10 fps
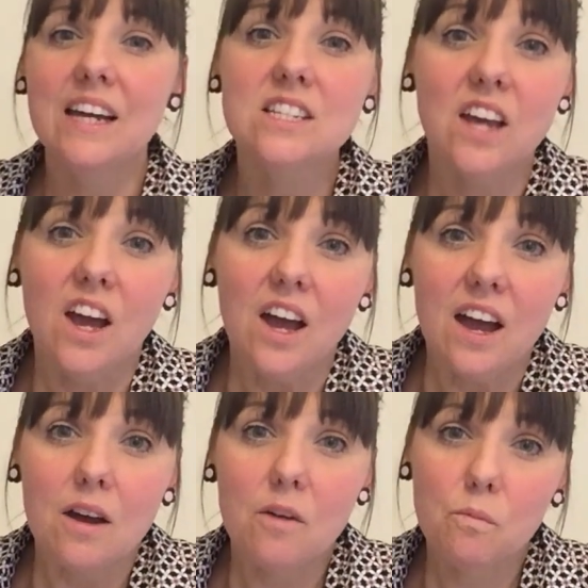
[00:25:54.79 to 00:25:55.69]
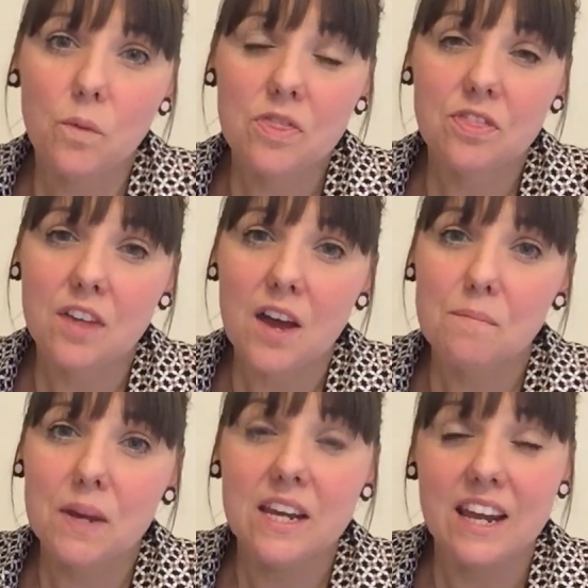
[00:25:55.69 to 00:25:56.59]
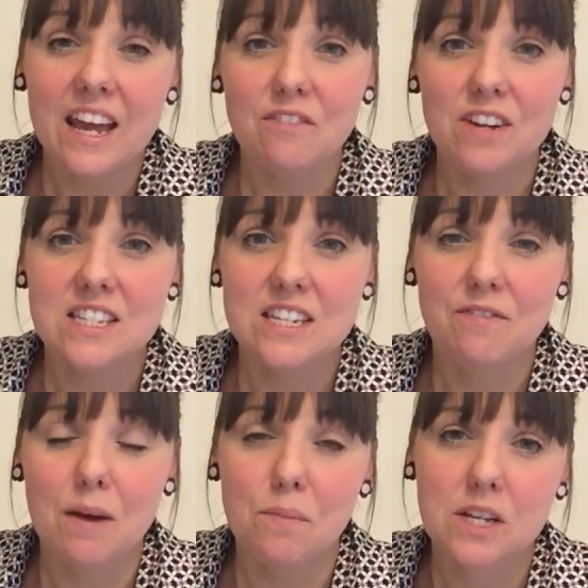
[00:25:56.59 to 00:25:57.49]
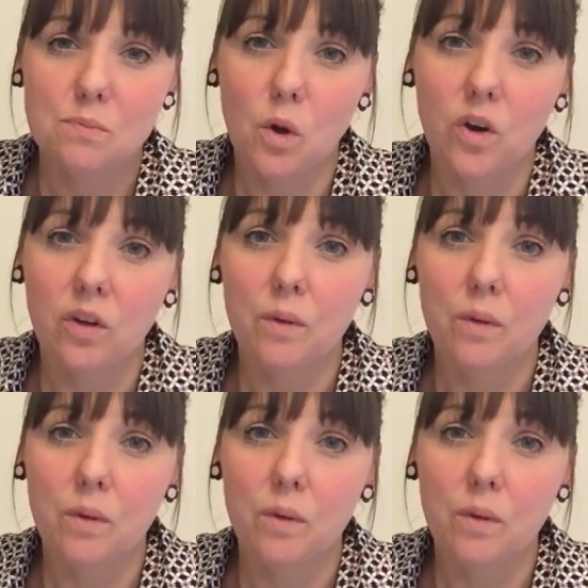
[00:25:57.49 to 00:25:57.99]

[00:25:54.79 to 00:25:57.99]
And with there being a Felicity Fabrics blogger,